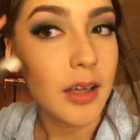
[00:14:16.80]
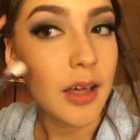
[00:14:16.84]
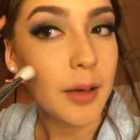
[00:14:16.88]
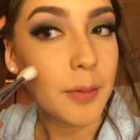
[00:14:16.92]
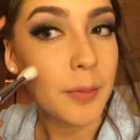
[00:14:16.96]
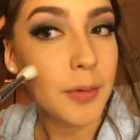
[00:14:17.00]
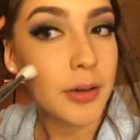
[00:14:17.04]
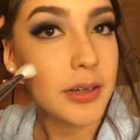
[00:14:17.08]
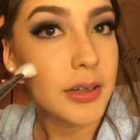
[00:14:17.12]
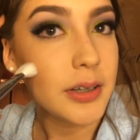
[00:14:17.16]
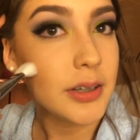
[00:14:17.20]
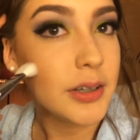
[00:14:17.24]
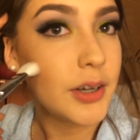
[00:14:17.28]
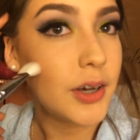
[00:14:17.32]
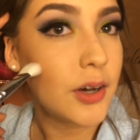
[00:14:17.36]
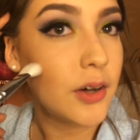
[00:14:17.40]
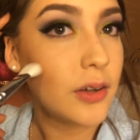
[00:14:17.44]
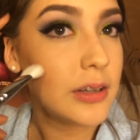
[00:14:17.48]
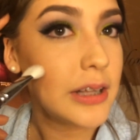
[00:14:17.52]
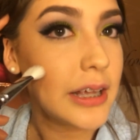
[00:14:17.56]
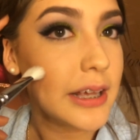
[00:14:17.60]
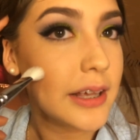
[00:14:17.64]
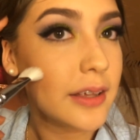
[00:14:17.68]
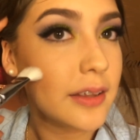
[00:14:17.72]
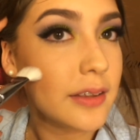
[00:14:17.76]
I'm gonna go
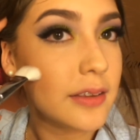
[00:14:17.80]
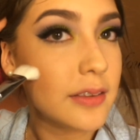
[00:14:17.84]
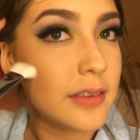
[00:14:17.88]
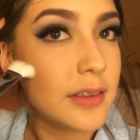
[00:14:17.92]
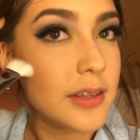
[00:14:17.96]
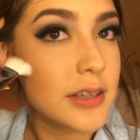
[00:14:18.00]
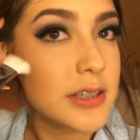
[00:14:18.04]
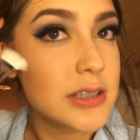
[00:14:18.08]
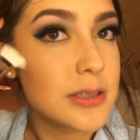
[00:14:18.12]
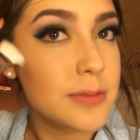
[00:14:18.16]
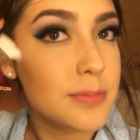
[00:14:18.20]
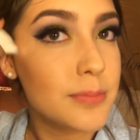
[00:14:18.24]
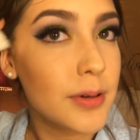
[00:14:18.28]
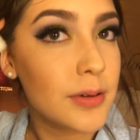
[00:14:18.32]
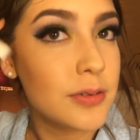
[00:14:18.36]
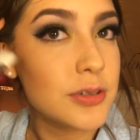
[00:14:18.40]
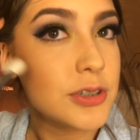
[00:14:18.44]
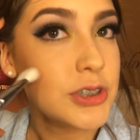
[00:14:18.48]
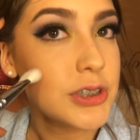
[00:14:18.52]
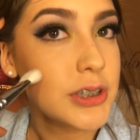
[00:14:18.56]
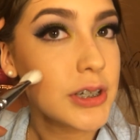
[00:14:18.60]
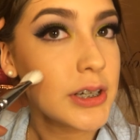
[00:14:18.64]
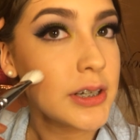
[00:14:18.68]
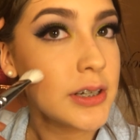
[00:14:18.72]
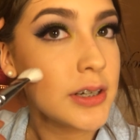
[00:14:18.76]
like this
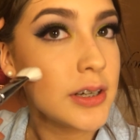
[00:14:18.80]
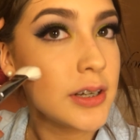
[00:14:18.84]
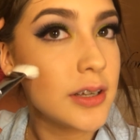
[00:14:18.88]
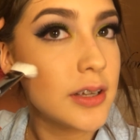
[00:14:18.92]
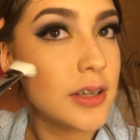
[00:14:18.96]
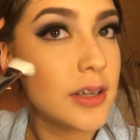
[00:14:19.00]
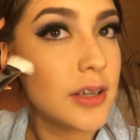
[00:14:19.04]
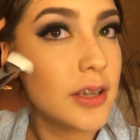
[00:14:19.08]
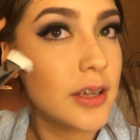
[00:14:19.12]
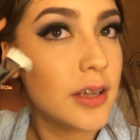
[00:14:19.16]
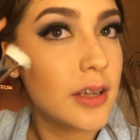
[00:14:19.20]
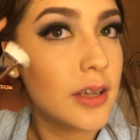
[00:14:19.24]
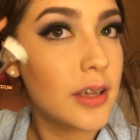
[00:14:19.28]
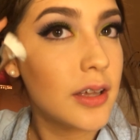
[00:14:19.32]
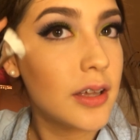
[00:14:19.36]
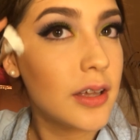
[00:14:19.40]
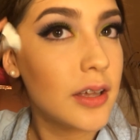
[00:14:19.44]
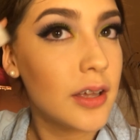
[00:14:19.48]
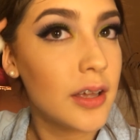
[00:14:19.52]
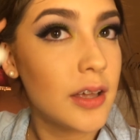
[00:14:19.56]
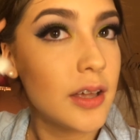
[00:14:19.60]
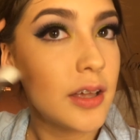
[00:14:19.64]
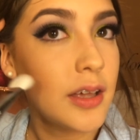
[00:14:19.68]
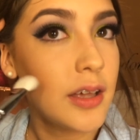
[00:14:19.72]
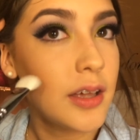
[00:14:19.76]
motion,
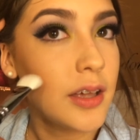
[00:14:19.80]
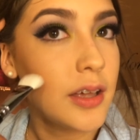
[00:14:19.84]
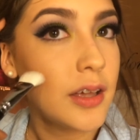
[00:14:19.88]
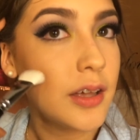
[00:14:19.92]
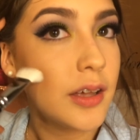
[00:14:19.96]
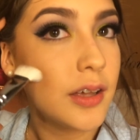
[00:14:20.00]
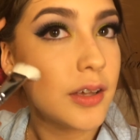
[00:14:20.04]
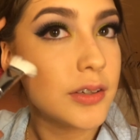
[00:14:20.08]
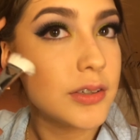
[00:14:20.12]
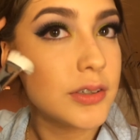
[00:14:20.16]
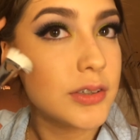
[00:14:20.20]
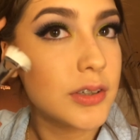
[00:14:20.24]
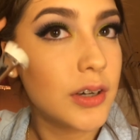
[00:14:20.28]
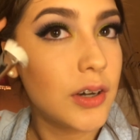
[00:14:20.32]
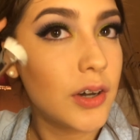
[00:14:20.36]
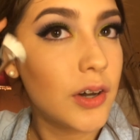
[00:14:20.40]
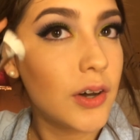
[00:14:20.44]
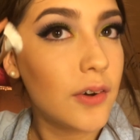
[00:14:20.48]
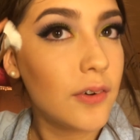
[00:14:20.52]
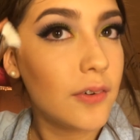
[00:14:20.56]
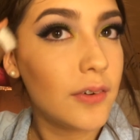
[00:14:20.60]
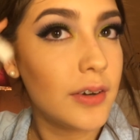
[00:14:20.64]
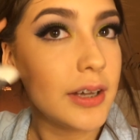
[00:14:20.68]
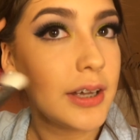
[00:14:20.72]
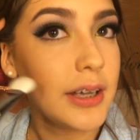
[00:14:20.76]

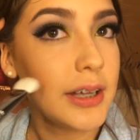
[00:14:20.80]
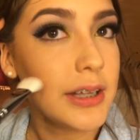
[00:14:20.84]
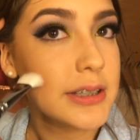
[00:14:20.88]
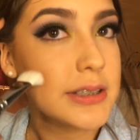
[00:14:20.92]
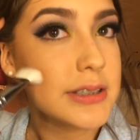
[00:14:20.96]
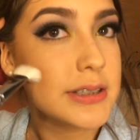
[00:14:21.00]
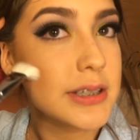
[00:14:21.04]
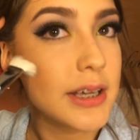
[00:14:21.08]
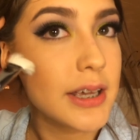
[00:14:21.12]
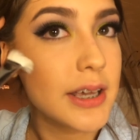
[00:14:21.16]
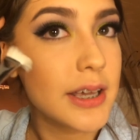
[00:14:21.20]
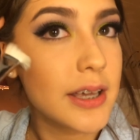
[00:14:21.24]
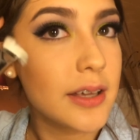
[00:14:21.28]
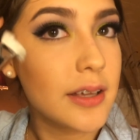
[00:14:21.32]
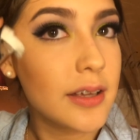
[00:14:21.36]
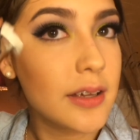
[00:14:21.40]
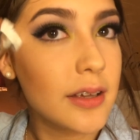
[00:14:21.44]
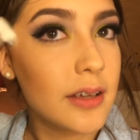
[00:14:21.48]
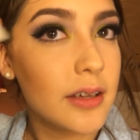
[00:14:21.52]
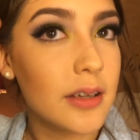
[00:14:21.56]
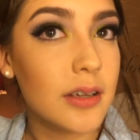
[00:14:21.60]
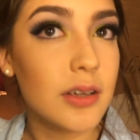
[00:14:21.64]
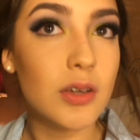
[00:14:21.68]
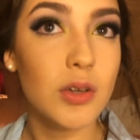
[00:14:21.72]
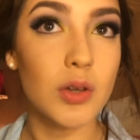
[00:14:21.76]
so it's like
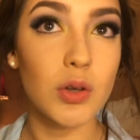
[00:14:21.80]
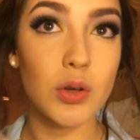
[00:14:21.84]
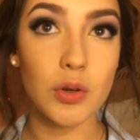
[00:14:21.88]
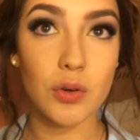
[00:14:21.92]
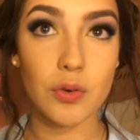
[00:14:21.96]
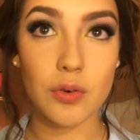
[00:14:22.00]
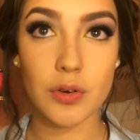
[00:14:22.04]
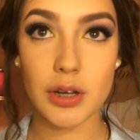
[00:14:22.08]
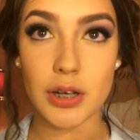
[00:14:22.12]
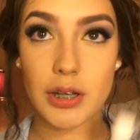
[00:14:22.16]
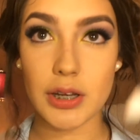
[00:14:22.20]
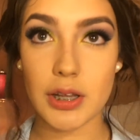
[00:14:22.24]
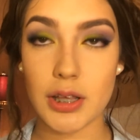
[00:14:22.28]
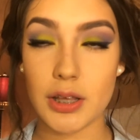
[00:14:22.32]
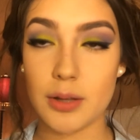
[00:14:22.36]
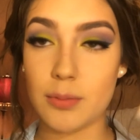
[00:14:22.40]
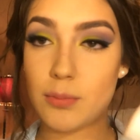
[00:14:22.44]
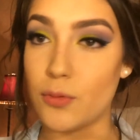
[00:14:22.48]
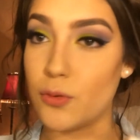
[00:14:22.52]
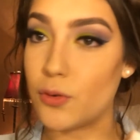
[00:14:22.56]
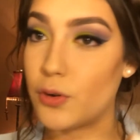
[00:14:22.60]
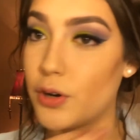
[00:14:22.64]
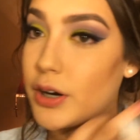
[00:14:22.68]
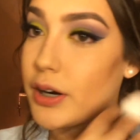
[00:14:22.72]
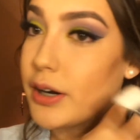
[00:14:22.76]
creating
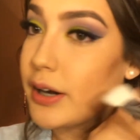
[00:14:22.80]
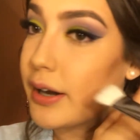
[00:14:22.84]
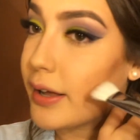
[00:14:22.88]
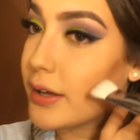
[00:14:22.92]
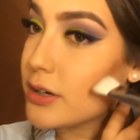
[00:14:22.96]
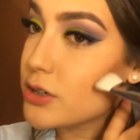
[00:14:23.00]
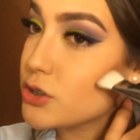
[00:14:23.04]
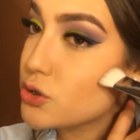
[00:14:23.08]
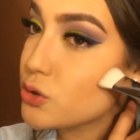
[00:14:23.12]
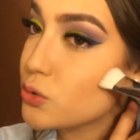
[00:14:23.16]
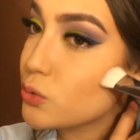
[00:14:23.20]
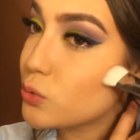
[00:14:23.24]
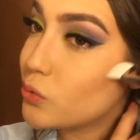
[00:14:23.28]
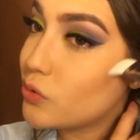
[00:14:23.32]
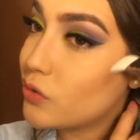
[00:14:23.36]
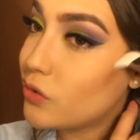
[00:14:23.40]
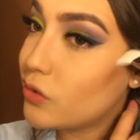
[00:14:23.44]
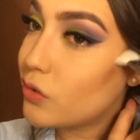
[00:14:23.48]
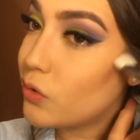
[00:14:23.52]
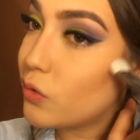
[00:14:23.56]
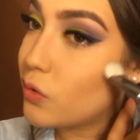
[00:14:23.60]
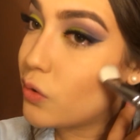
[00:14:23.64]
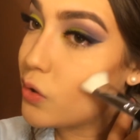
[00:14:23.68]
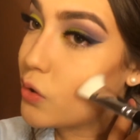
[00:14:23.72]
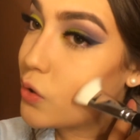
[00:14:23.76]
more
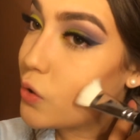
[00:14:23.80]
natural